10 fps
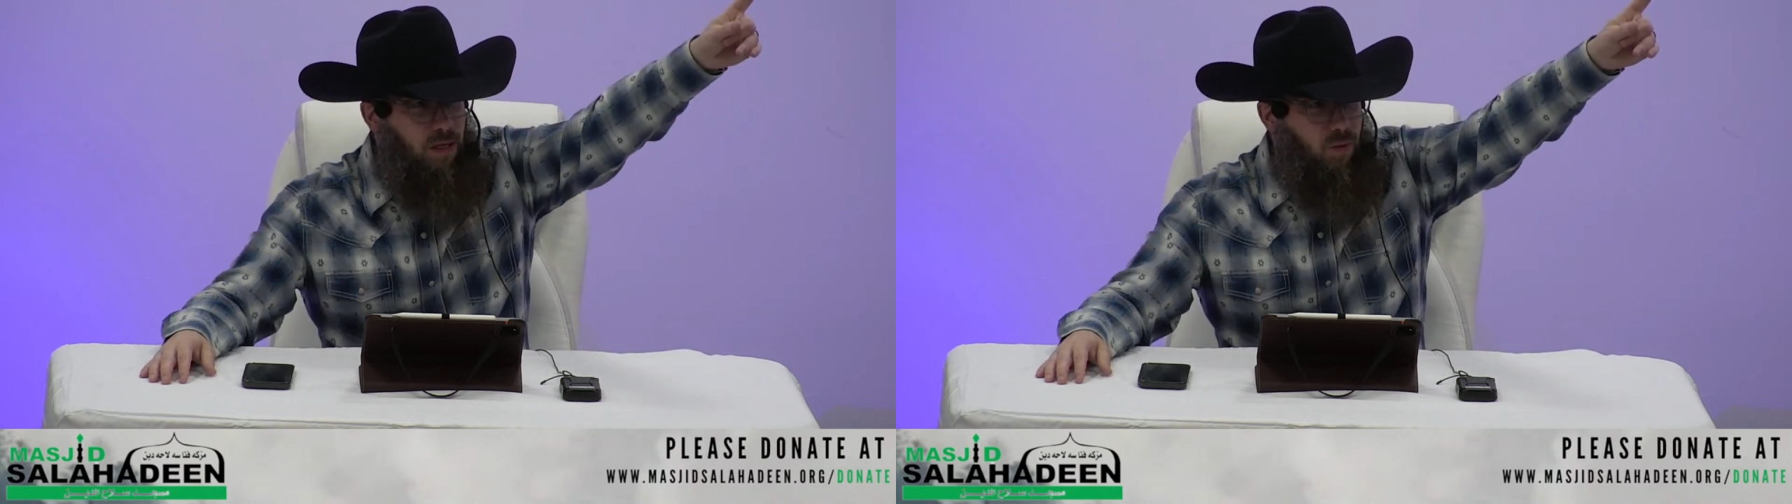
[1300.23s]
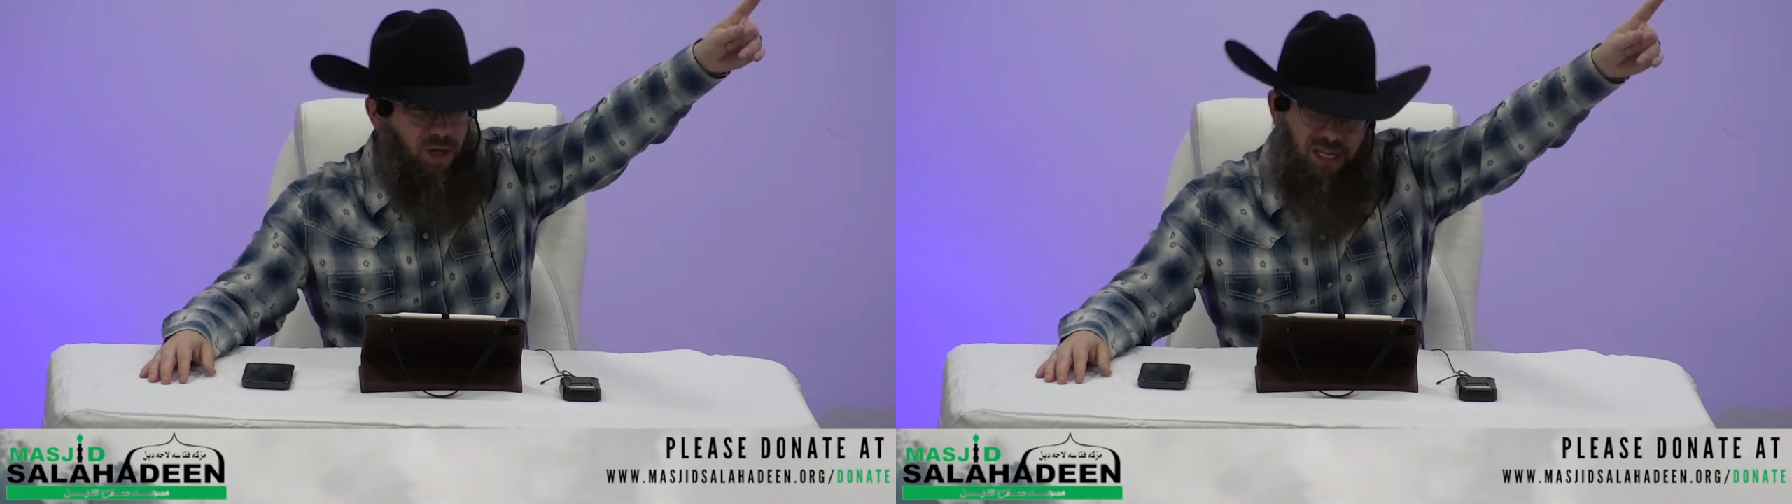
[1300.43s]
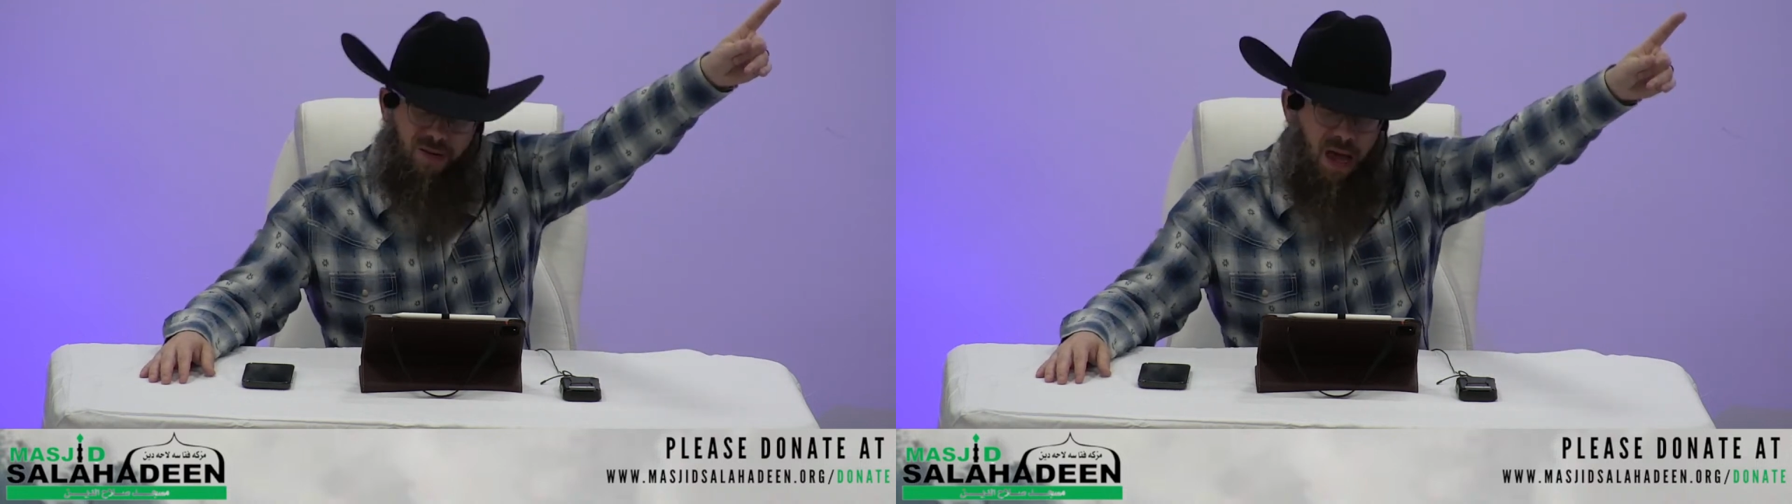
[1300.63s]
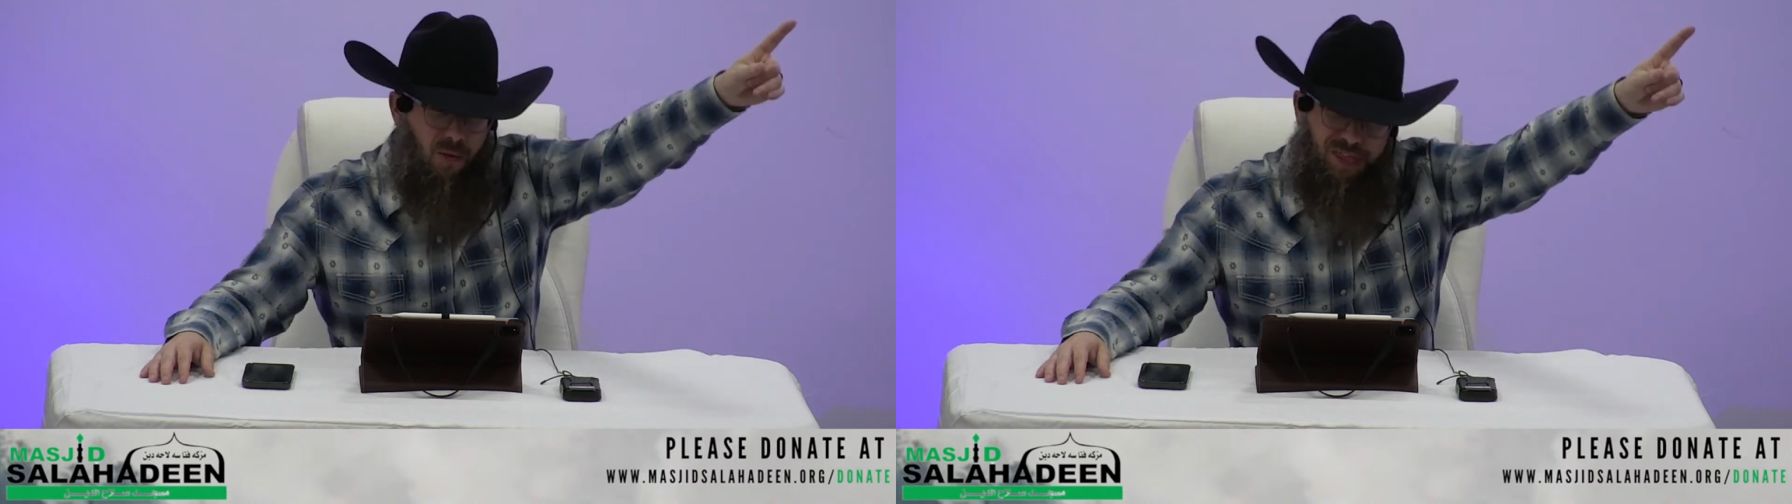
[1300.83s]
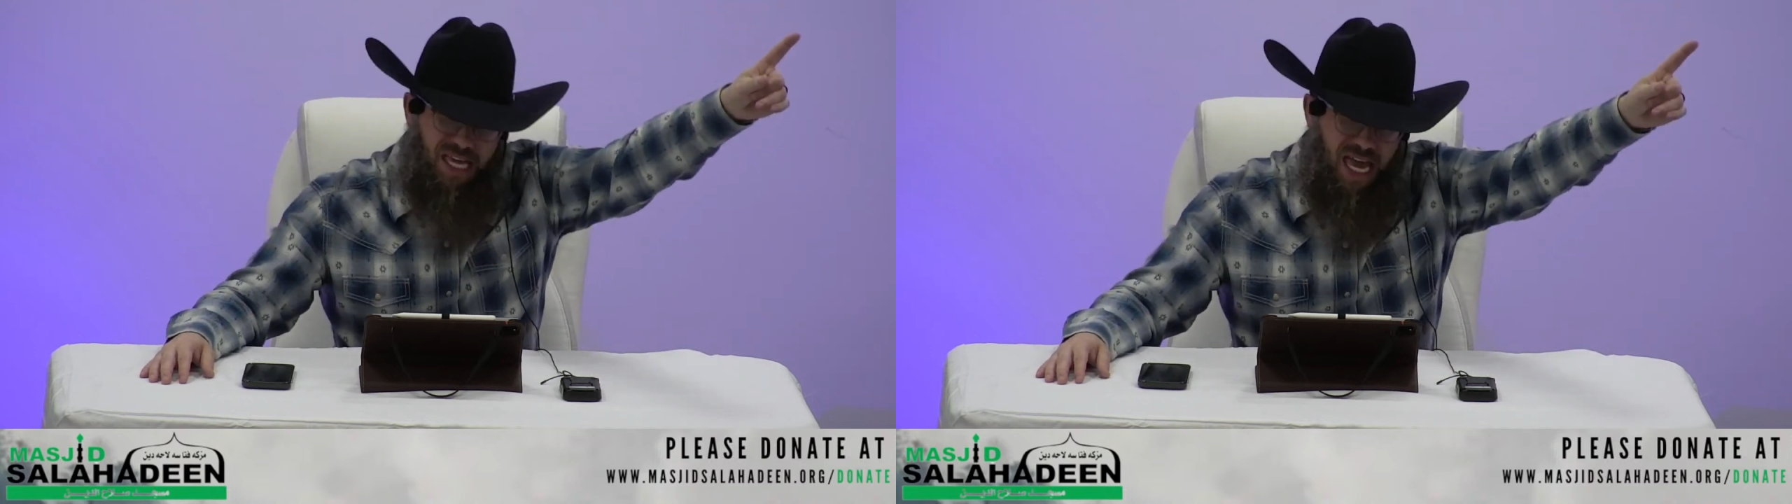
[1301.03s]
When they're met
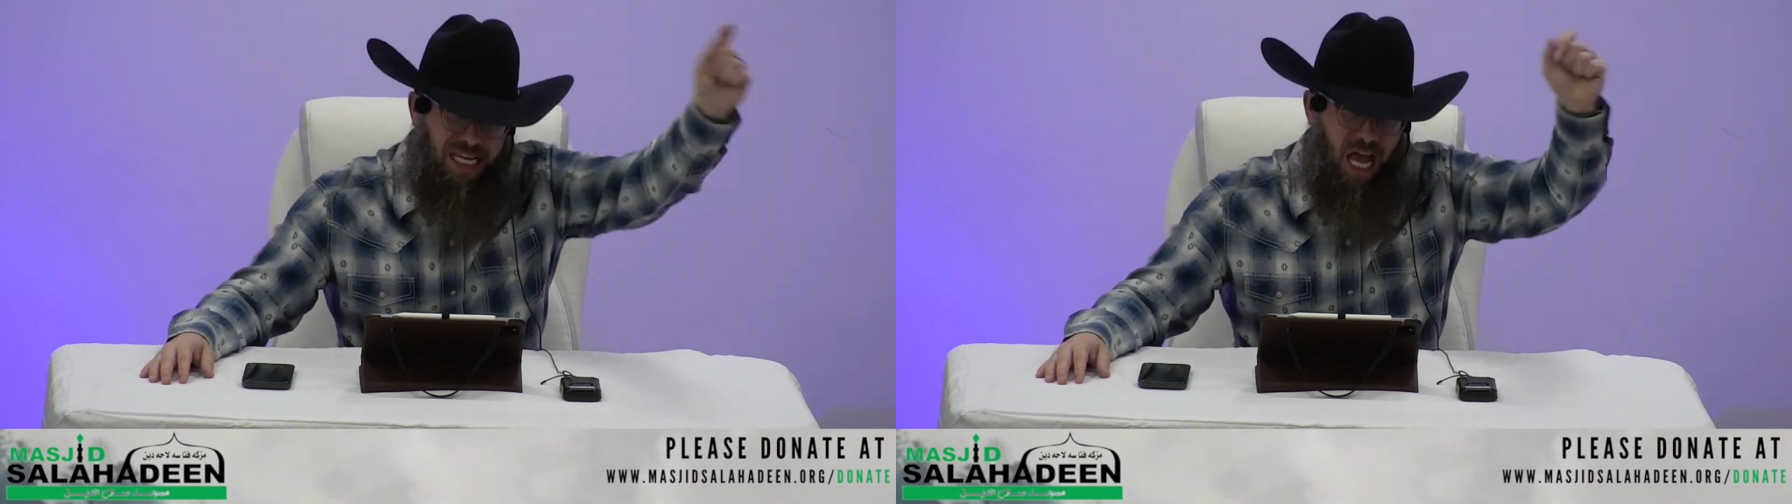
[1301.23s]
with any